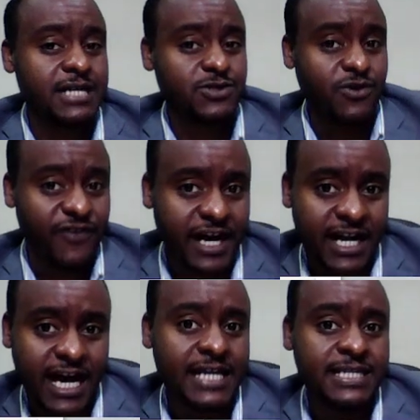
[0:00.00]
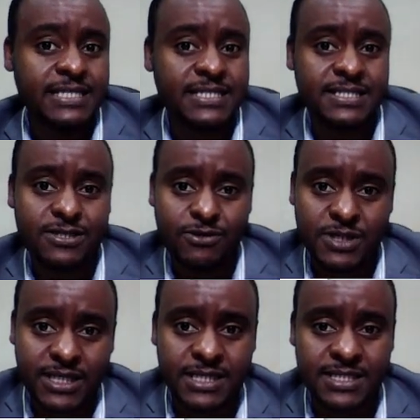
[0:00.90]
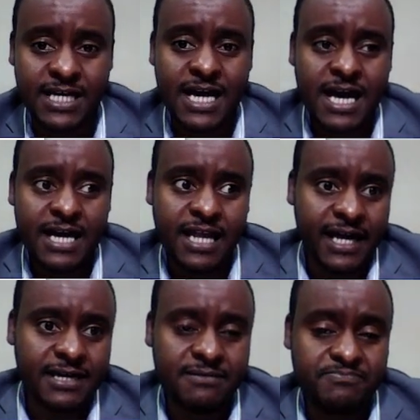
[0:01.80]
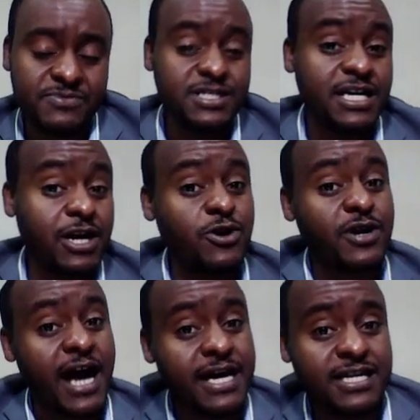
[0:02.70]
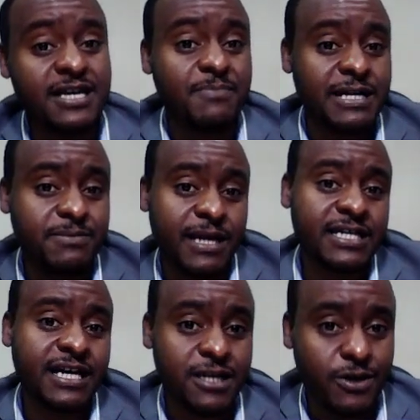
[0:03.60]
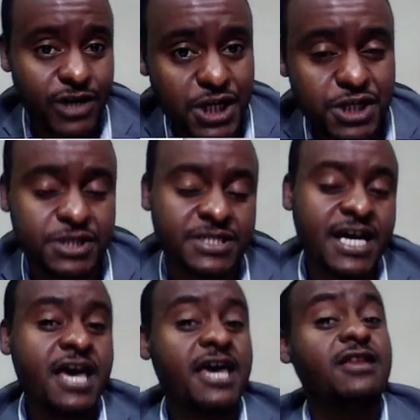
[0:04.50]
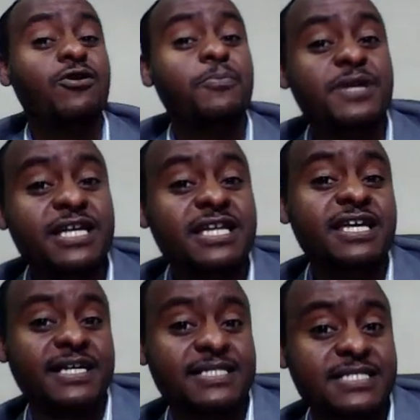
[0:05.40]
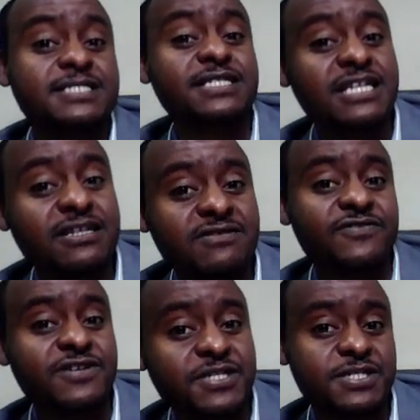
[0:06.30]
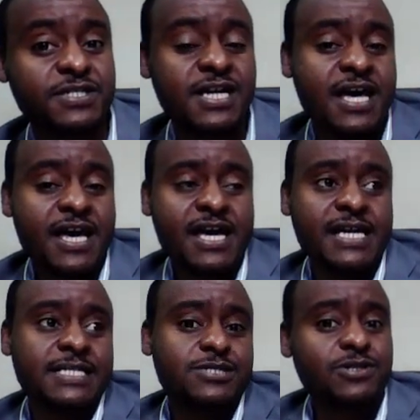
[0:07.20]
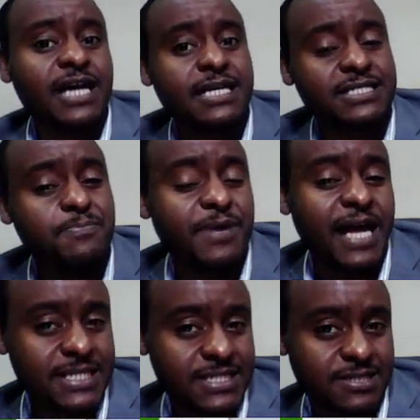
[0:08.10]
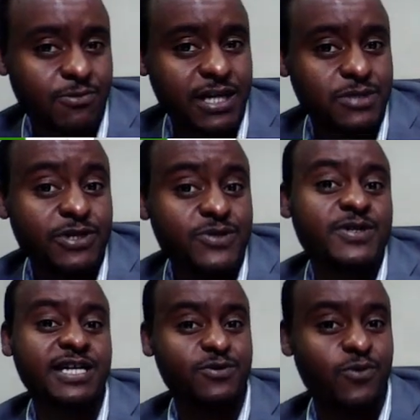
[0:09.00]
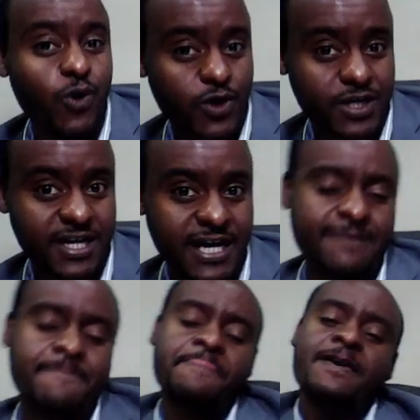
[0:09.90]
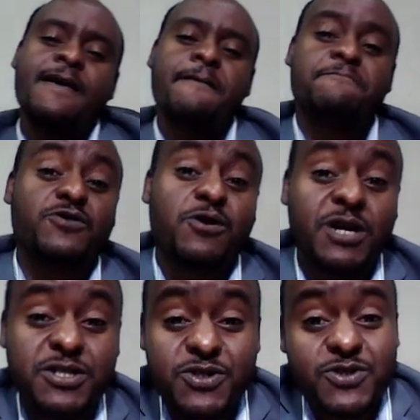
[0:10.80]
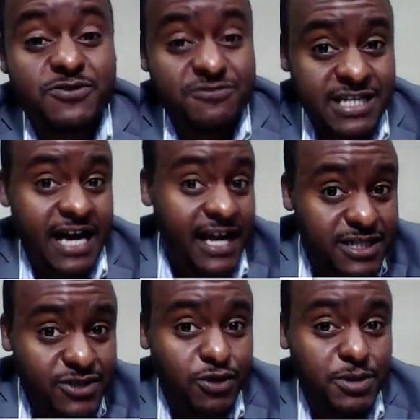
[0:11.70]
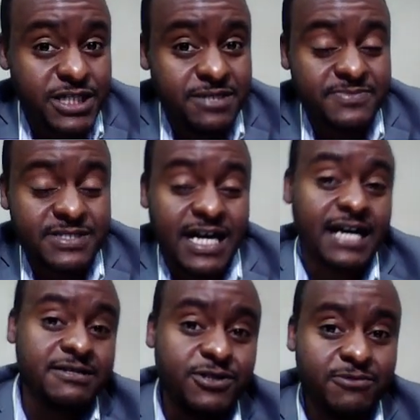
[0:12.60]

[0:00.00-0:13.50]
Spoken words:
so far I didn't notice like the writing mathematical equations in OpenEDX Studio version is not as simple as what we do in Word, right? So what you do, another option that